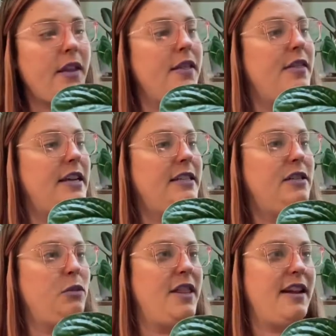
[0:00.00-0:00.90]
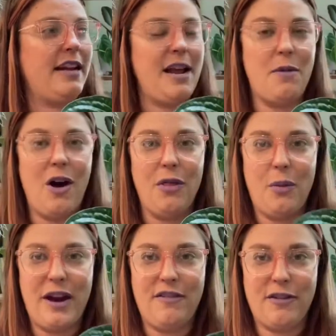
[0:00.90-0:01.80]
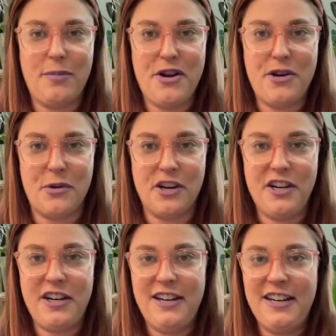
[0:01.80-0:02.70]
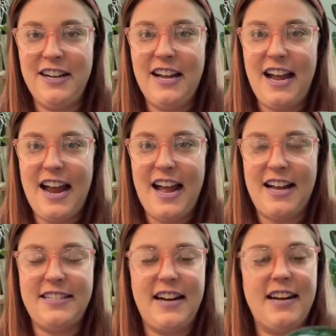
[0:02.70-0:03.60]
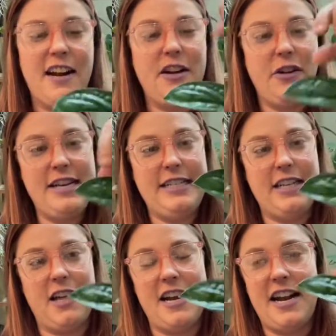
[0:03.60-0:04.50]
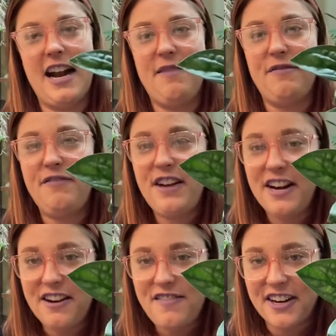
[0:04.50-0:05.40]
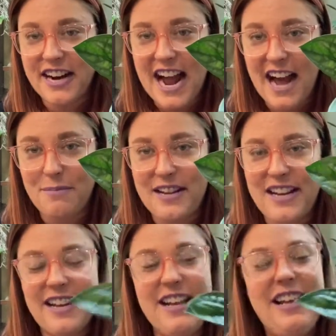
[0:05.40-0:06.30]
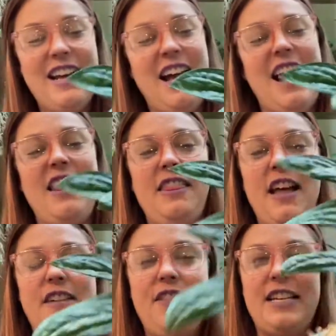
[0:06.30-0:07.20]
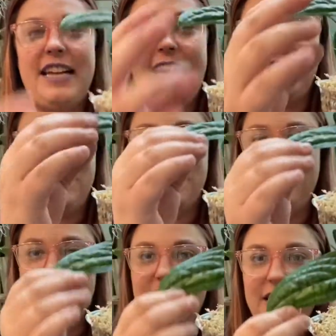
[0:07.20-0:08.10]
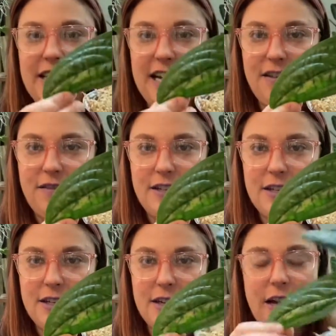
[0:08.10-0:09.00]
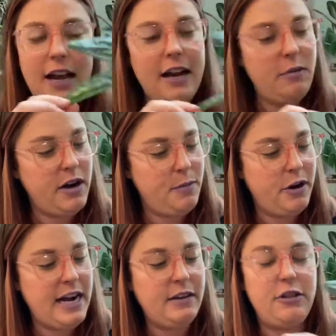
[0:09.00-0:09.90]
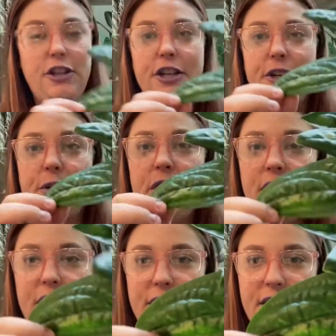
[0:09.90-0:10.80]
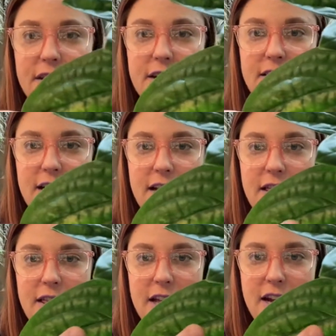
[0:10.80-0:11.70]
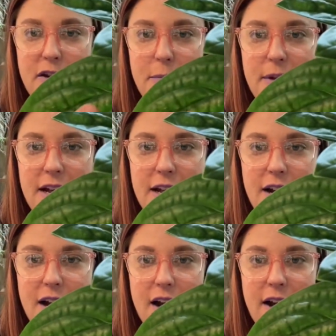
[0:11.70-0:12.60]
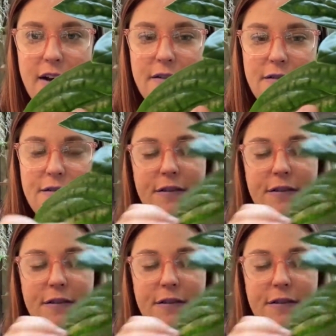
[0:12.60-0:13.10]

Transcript: This is one that came all the way from New York, and I got a great deal on it. I'm very, very happy. I love the texture of these leaves. And I want to point out too, there is a little bit of